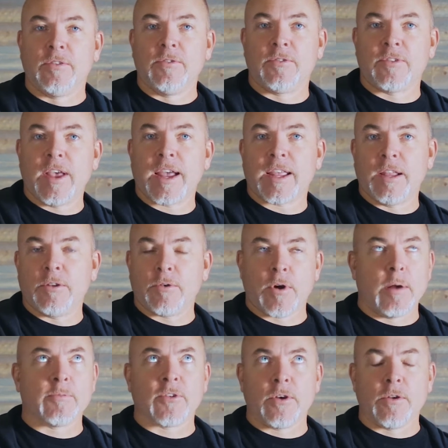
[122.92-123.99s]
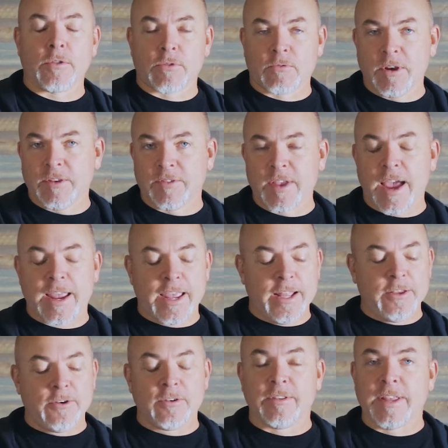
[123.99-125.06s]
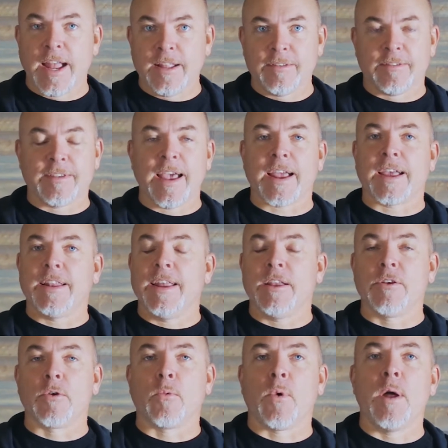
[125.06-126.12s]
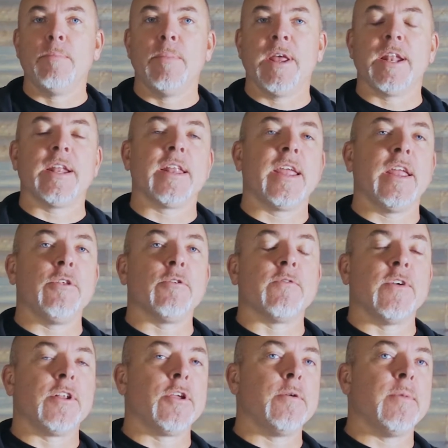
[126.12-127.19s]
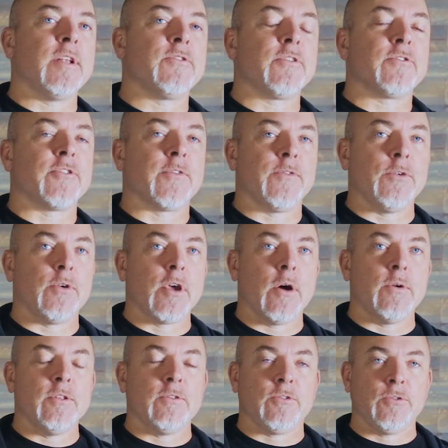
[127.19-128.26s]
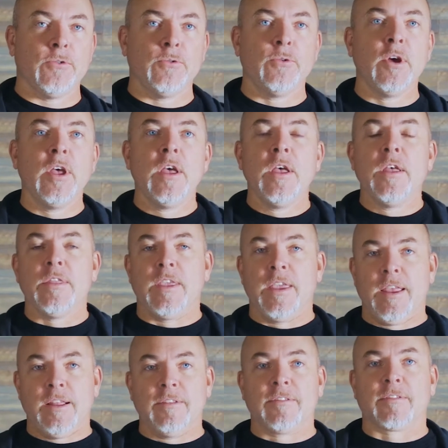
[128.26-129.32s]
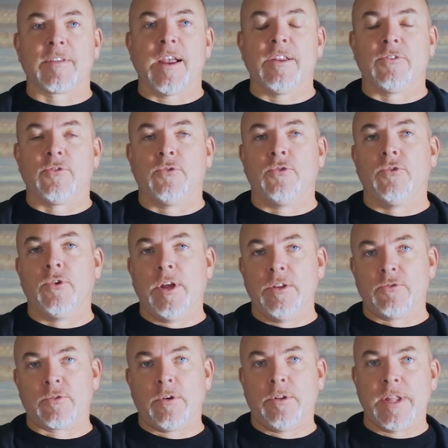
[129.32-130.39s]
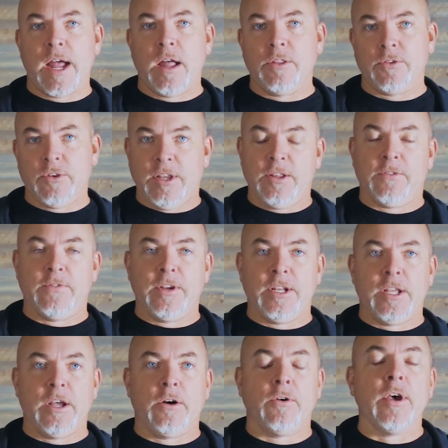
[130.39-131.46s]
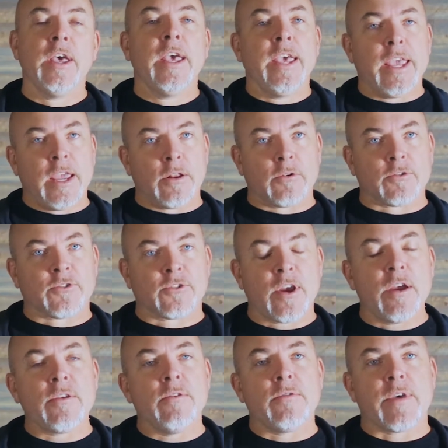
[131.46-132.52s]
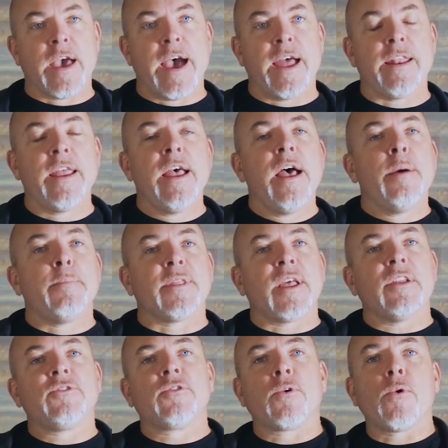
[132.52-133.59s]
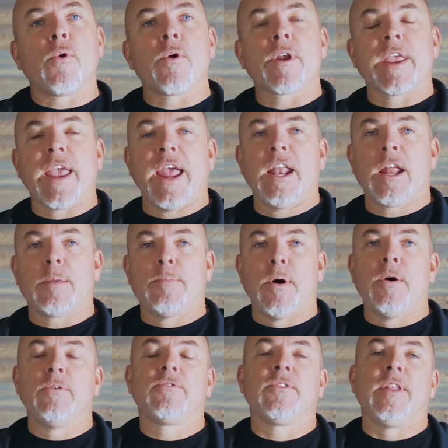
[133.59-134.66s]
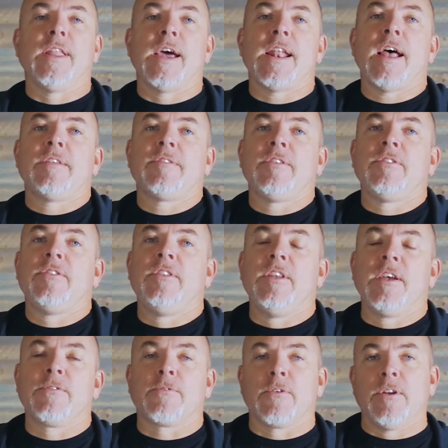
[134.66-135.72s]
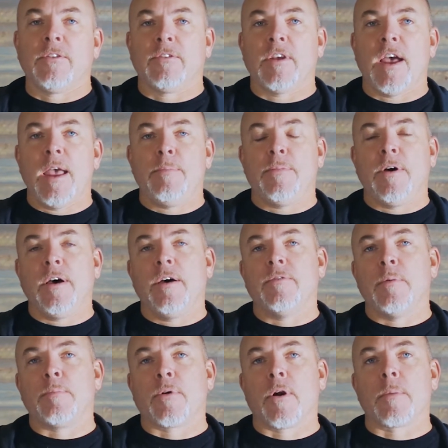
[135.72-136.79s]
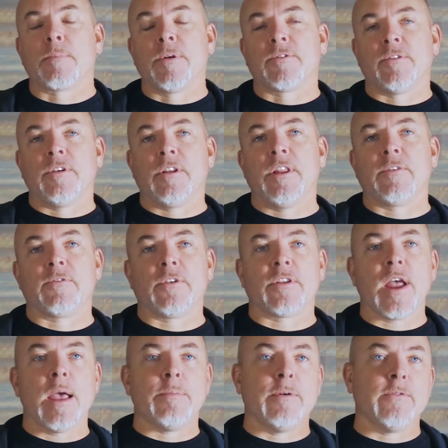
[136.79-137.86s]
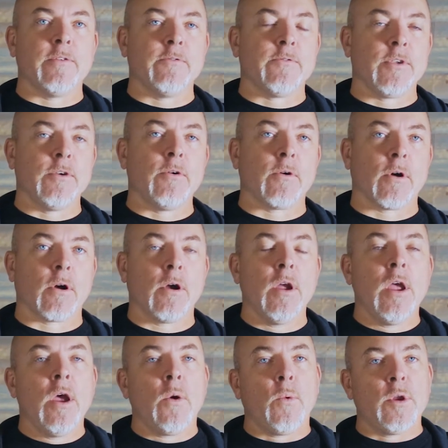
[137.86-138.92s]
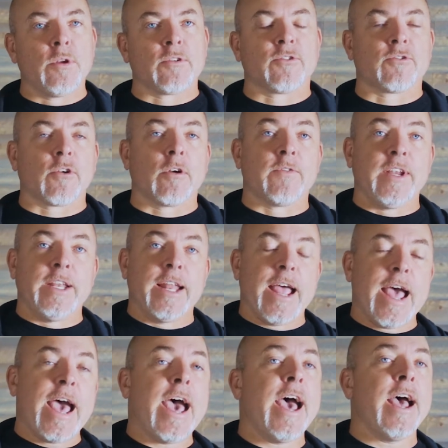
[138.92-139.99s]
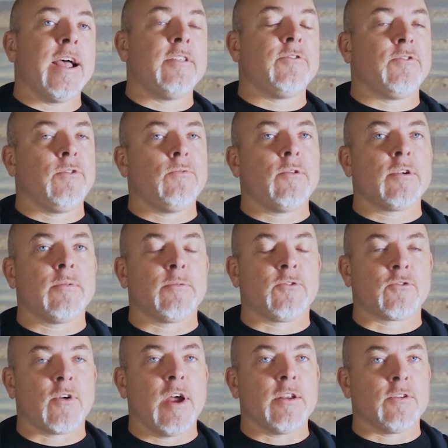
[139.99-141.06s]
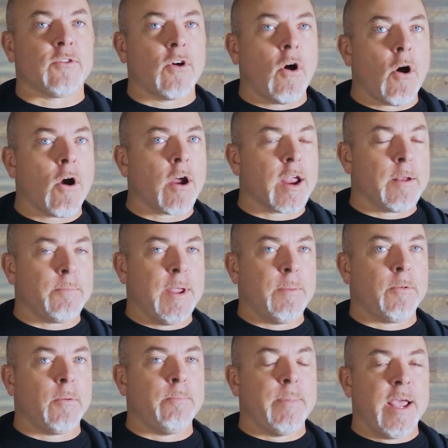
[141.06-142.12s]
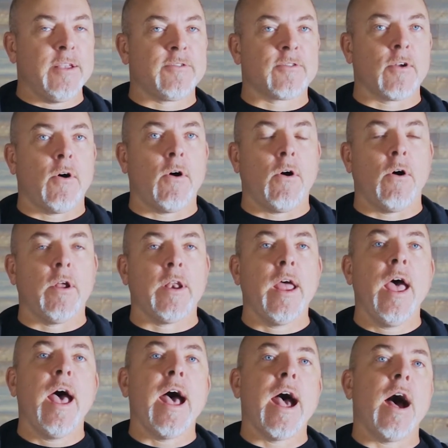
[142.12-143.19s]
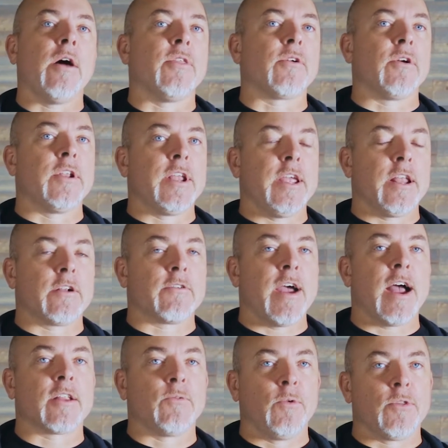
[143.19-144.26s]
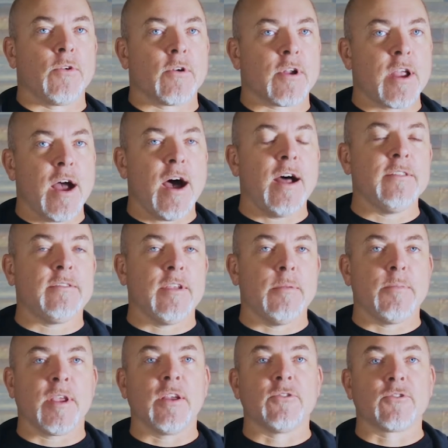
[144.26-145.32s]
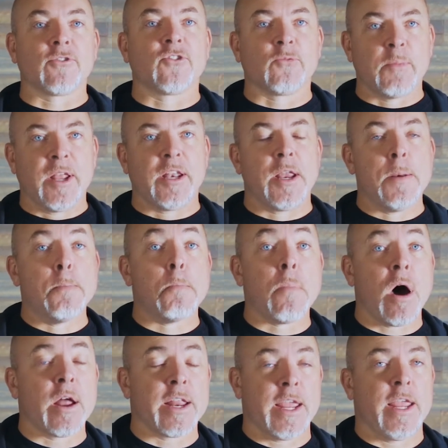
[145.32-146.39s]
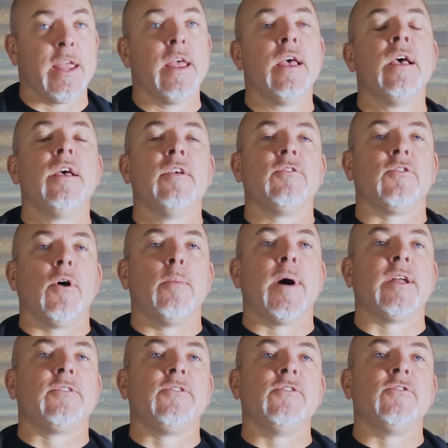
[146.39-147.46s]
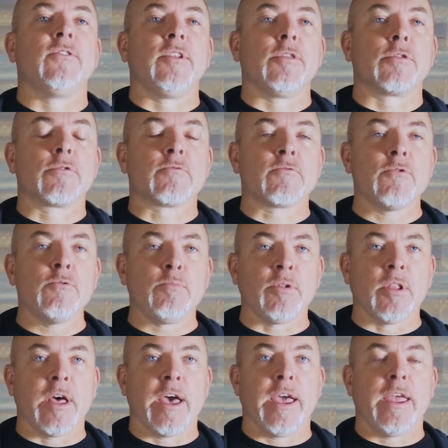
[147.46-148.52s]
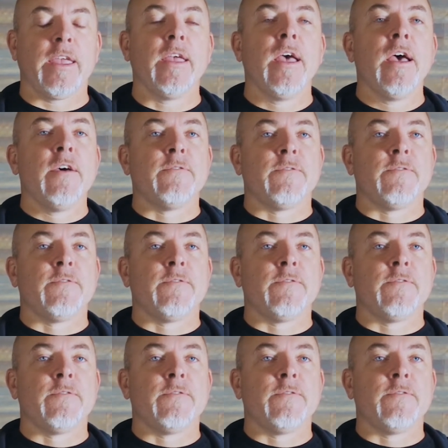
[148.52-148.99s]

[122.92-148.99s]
2 second, or I'm sorry, your 3 second, your 10 second, and your 1 minute in your video metrics. If you go into the Insight tool and drill down to each video, it'll show you that, but that's your organic posting. That has a different type of a purpose and a different type of a viewer. When you're serving ads, you want to try to target people based on how they're going to interact with your content because you're spending money. So by choosing ThruPlay,